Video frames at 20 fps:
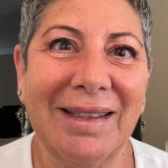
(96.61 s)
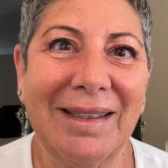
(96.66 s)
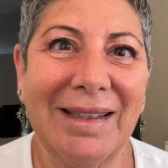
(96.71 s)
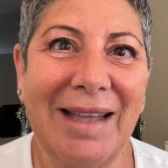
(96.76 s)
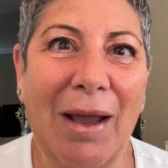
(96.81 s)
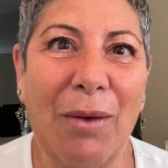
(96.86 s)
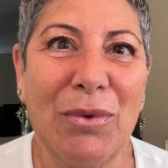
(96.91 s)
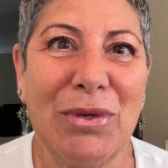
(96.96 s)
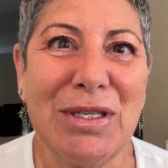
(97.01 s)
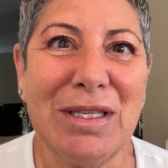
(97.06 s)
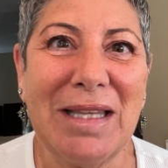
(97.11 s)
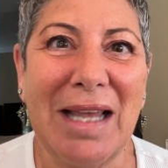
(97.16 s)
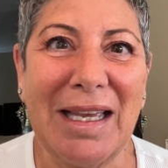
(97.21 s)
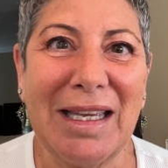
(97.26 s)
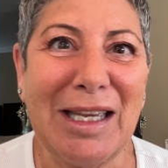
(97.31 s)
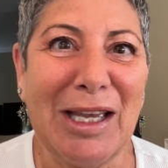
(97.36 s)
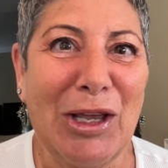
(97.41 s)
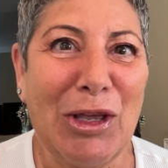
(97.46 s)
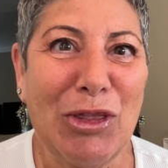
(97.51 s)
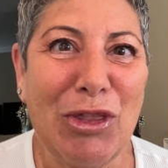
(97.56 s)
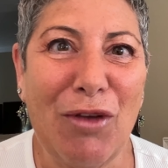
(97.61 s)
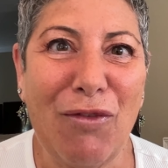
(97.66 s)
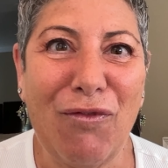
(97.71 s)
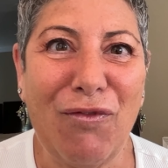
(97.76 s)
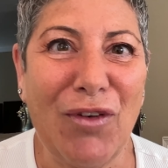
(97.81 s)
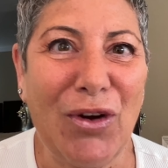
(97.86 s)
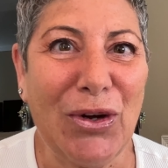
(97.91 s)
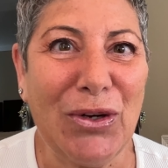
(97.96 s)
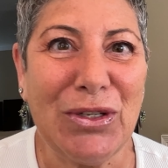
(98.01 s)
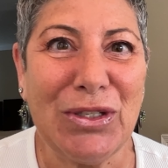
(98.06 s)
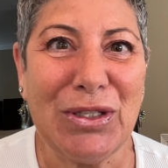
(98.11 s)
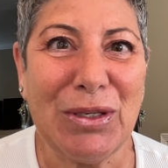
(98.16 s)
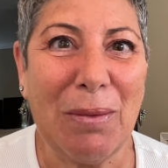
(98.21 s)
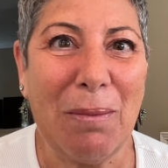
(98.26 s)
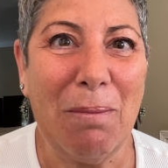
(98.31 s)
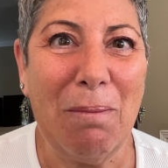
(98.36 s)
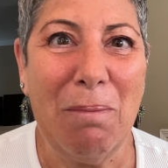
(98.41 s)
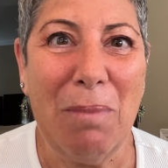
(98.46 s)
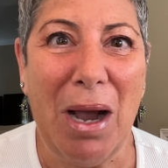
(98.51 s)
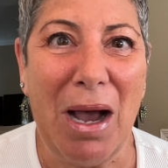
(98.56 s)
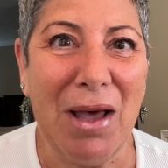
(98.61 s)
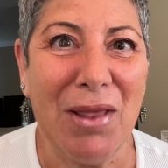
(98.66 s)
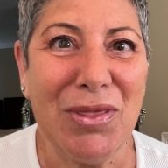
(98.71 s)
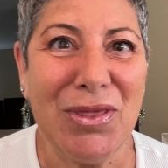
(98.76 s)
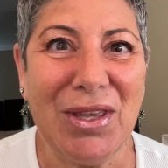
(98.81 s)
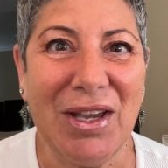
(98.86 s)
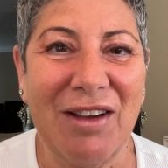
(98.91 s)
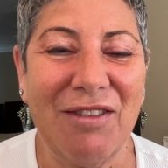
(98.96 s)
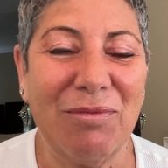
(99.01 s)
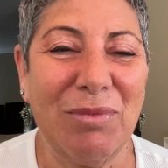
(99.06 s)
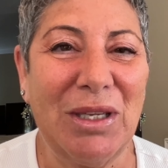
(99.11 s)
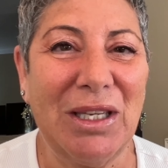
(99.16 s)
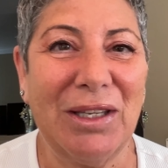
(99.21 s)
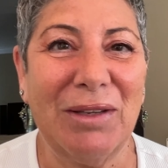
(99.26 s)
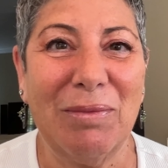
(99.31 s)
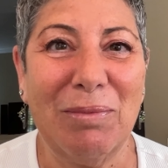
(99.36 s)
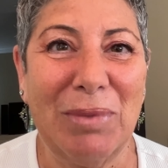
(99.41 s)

That was like the first month of me